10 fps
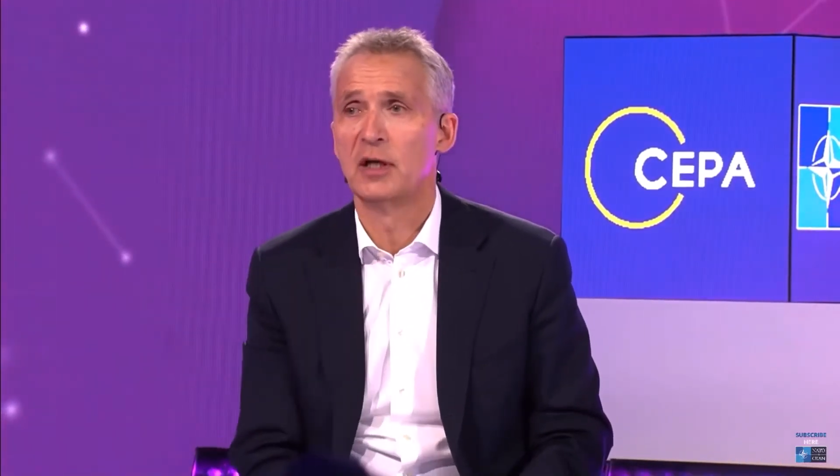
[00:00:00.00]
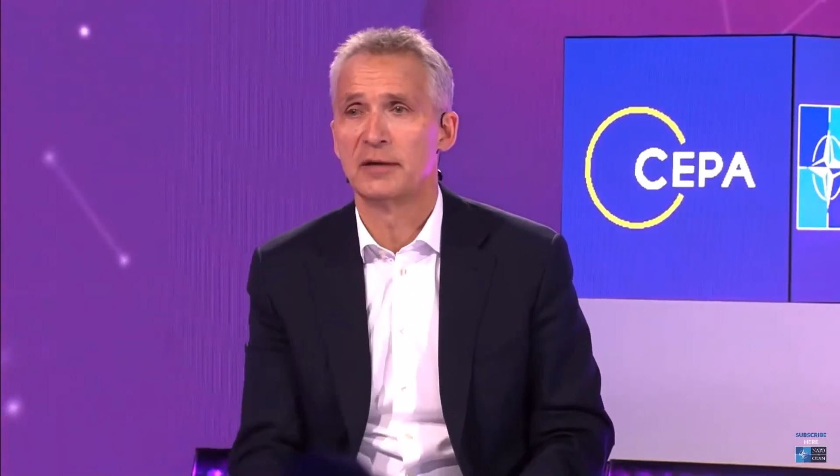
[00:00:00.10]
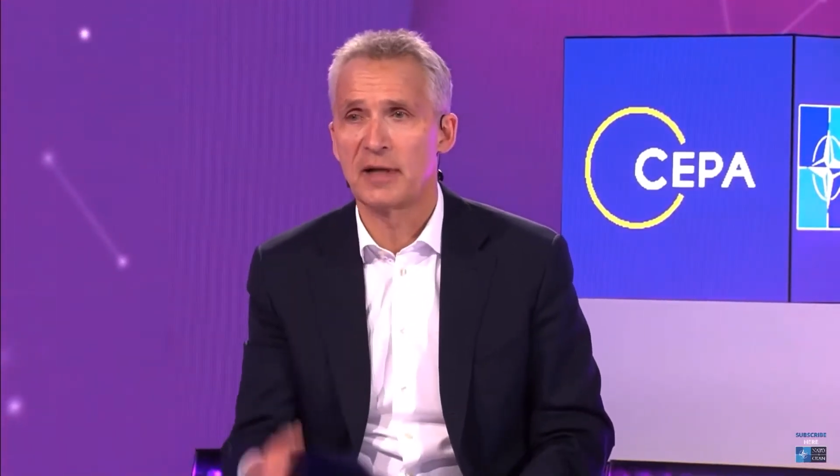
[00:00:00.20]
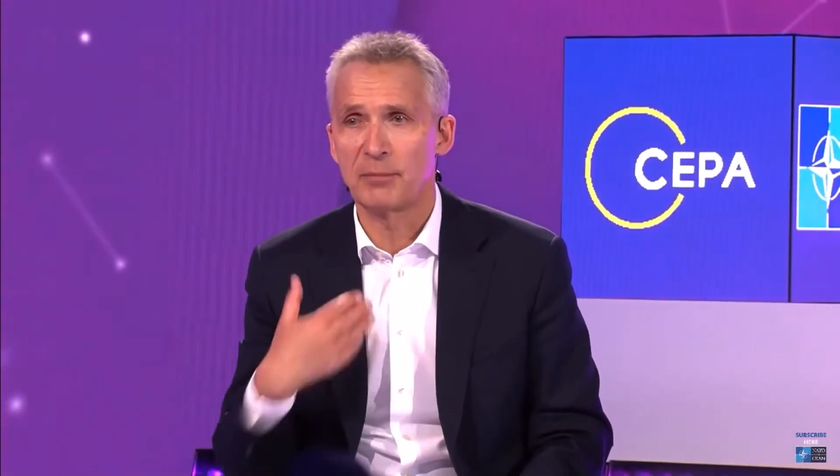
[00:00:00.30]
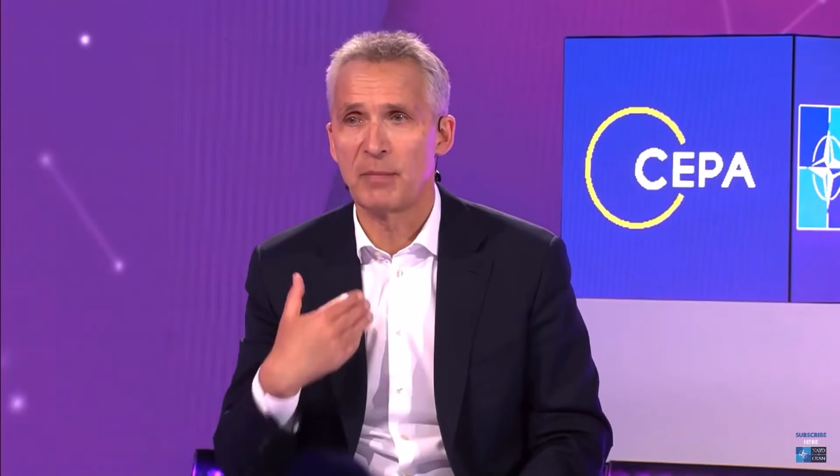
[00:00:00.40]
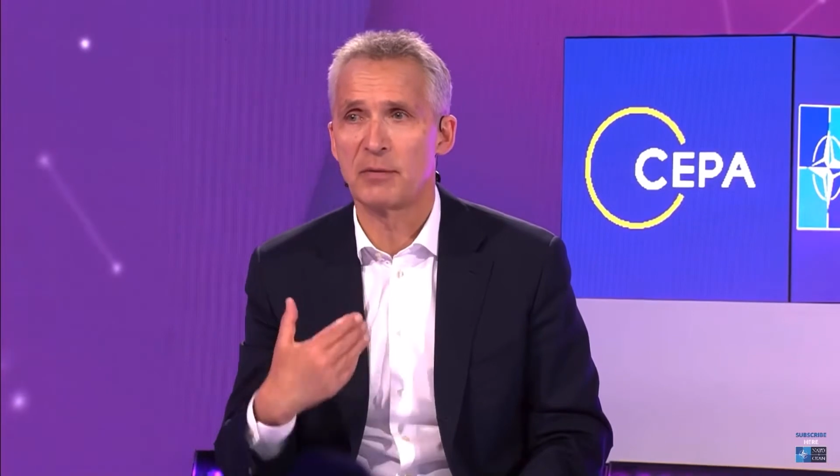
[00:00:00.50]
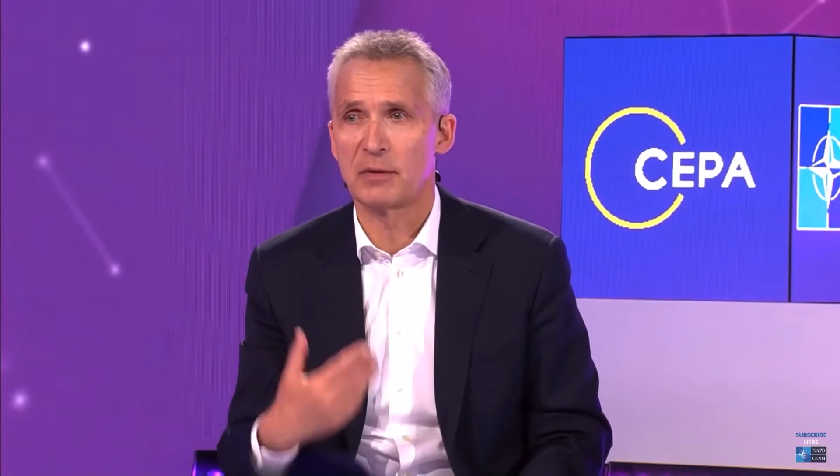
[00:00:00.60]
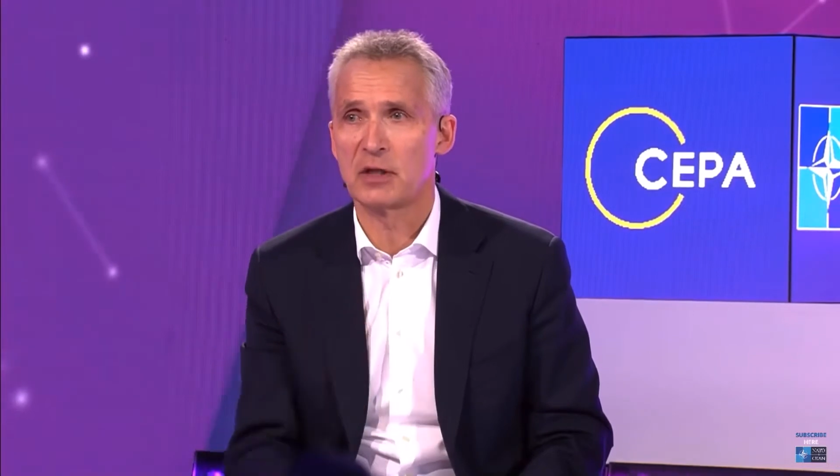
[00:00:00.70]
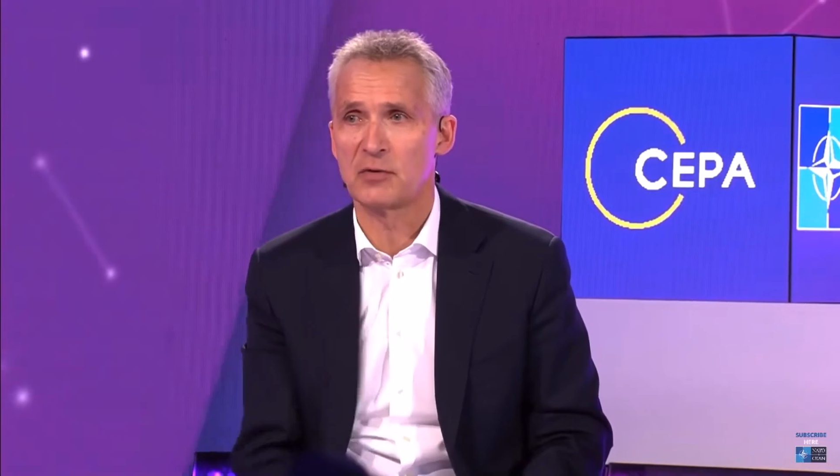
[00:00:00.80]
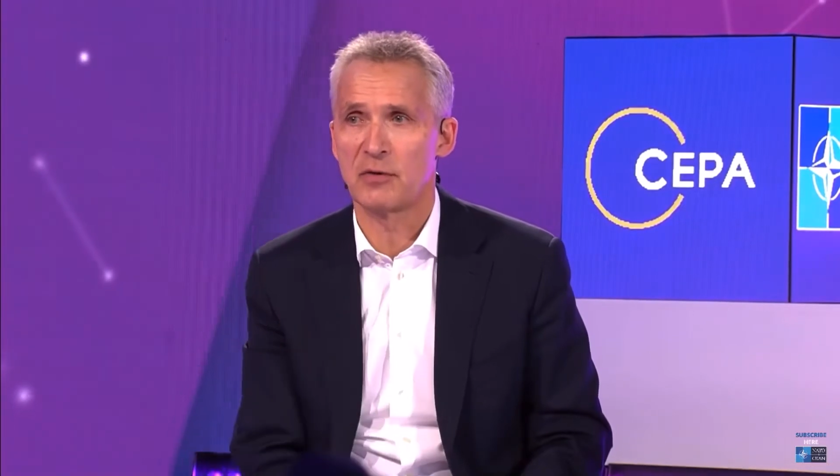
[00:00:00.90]
That
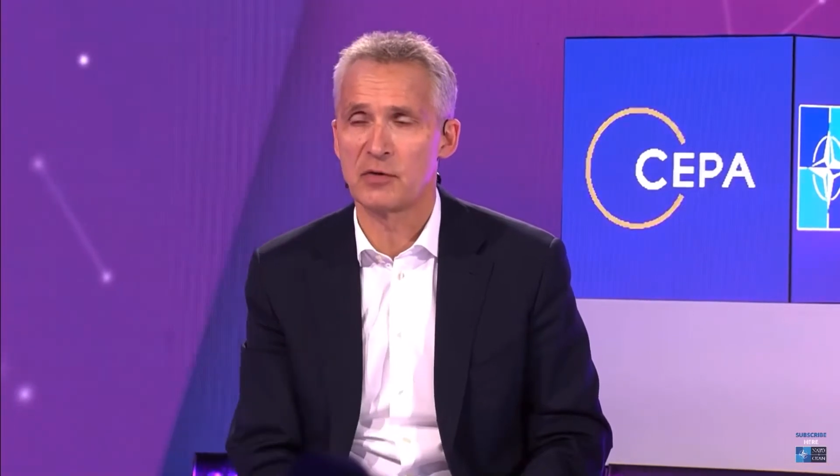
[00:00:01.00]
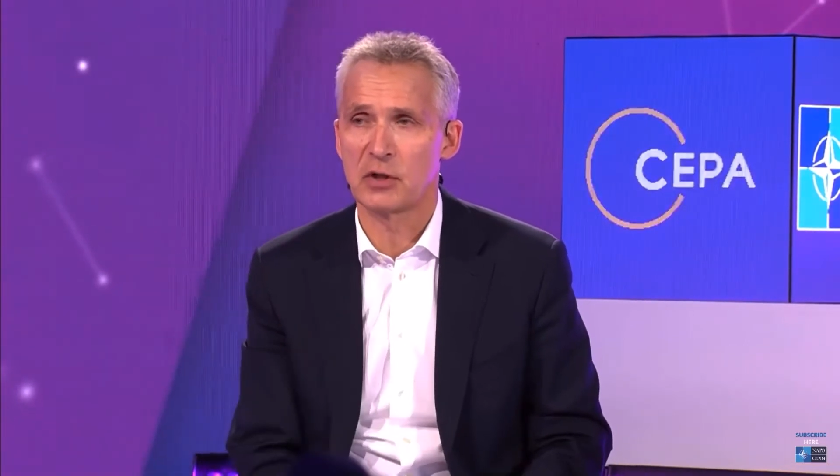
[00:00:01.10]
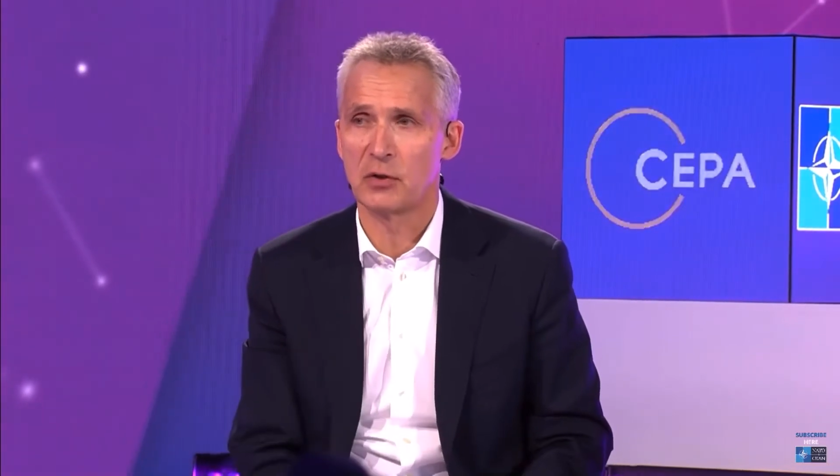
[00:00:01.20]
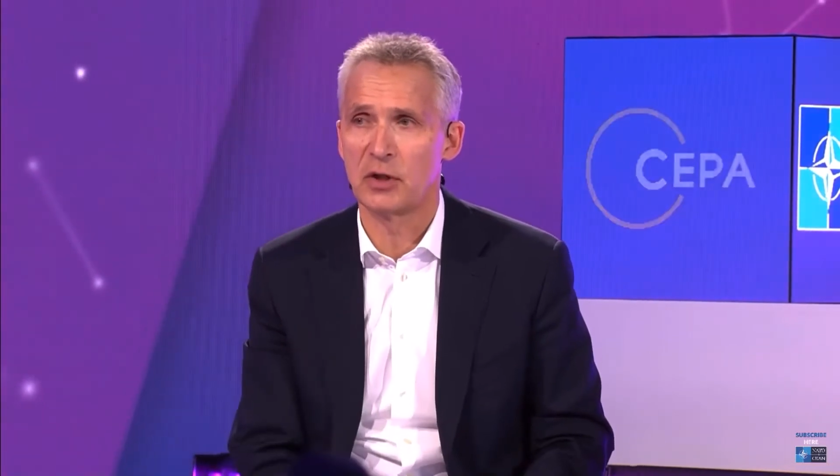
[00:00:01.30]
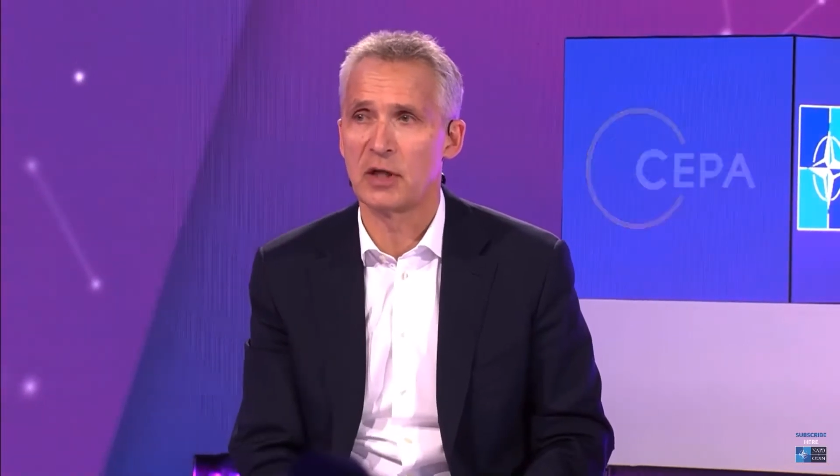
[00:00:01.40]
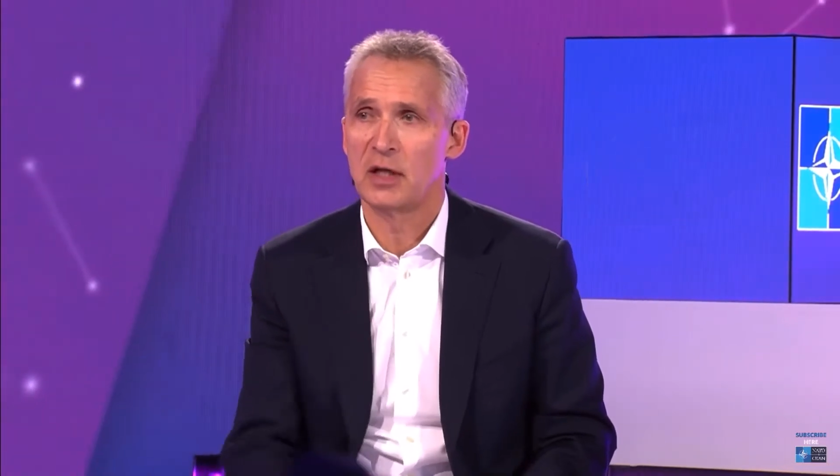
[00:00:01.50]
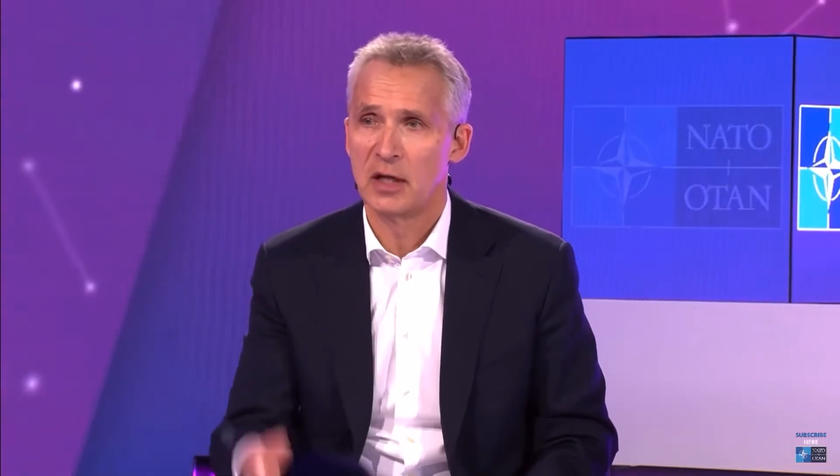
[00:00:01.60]
matters for our security.